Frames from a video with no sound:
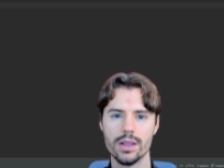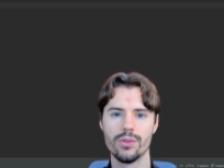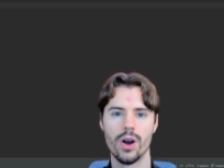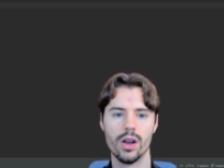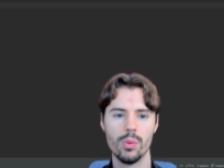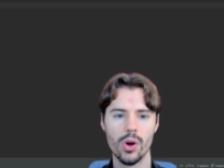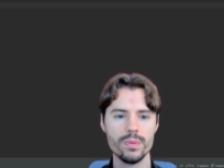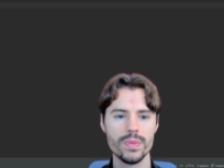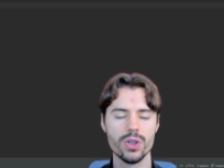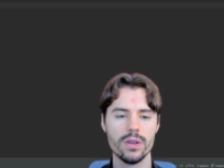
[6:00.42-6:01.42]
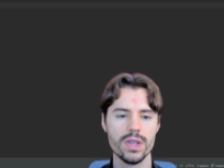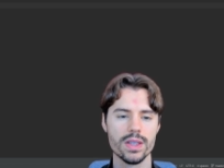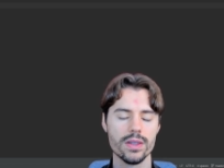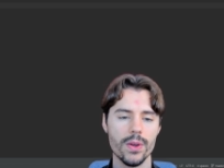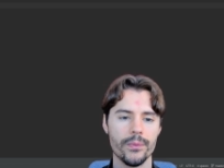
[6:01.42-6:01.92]
for our Poem service.
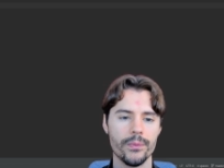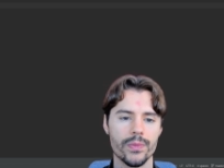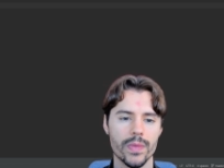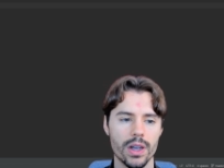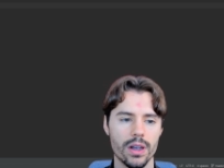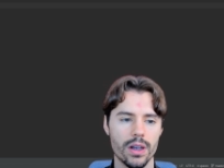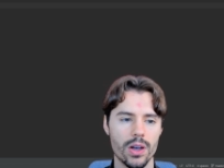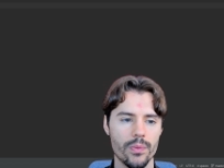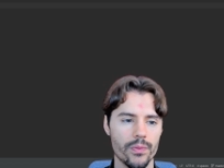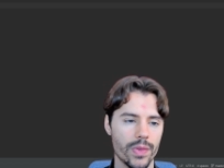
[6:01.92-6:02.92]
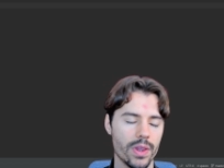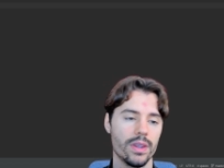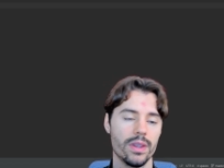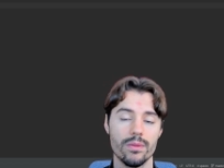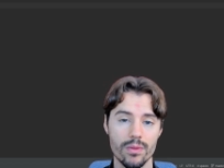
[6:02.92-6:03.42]
Um,
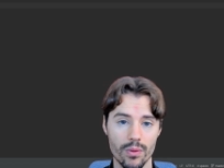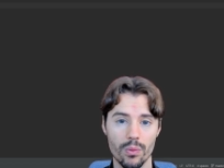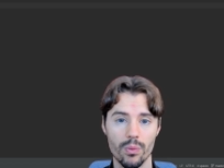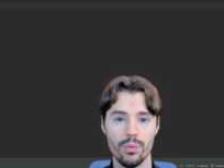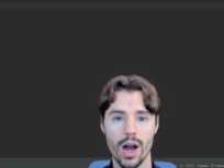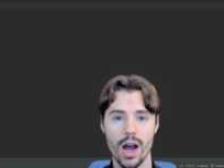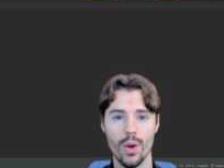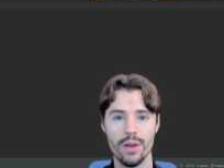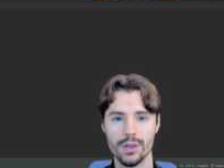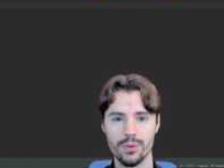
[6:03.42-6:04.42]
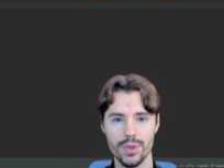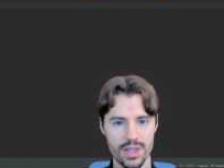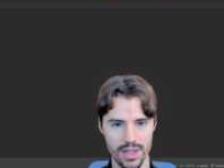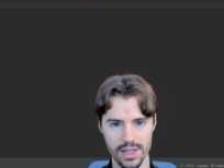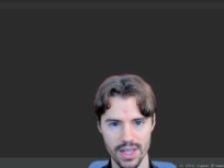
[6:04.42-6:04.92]
however, we
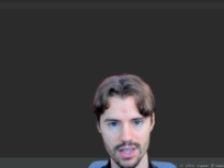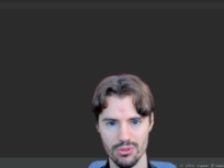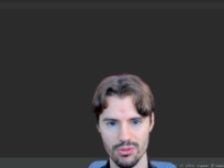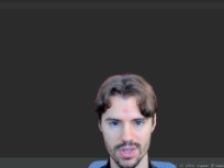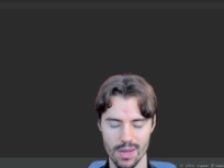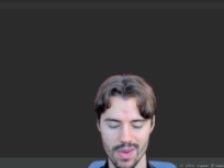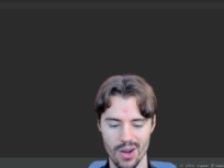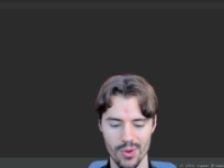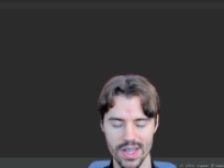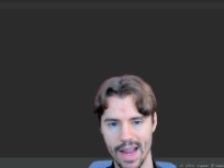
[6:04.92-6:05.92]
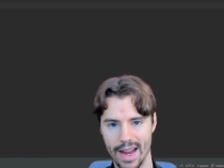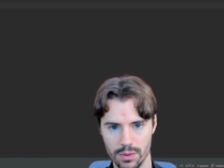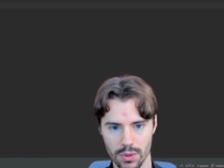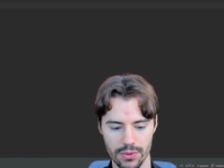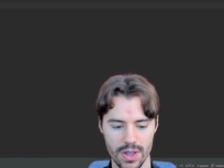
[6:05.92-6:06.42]
still need to somehow interact
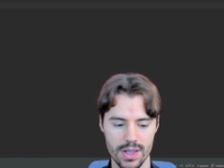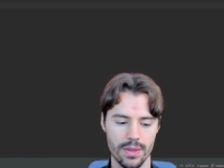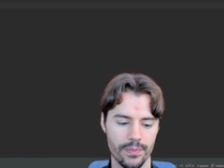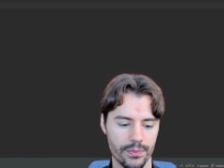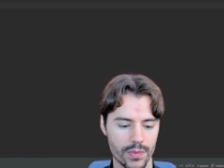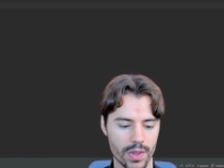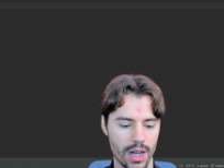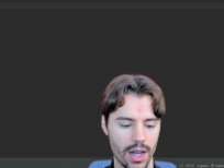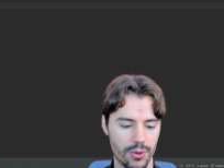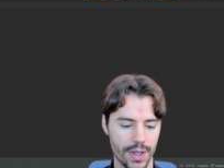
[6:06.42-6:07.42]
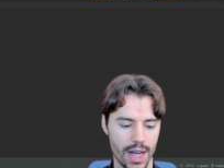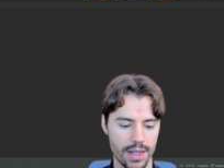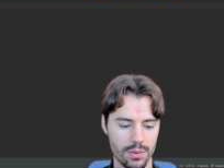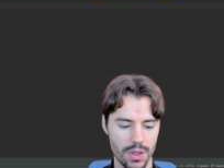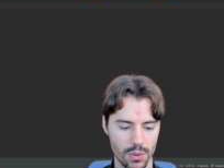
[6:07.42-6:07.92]
with it. And for that,
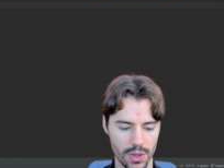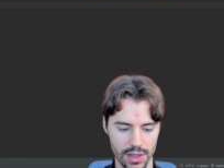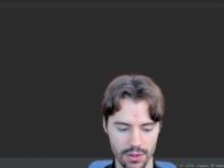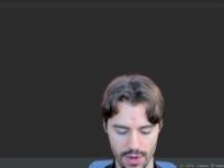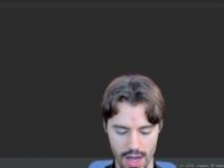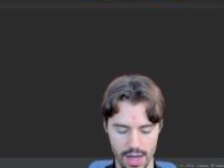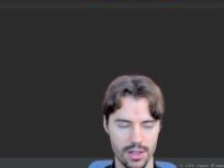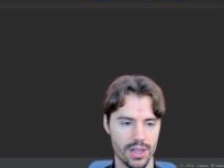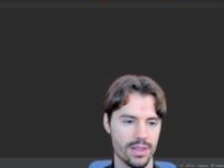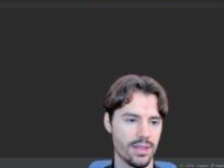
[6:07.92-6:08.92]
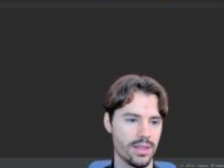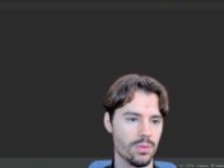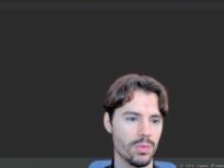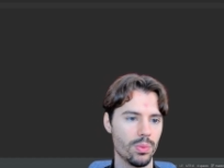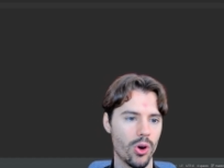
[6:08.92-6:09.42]
we will define just a
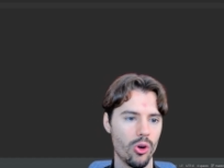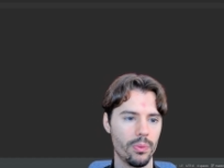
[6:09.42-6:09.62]
simple Poem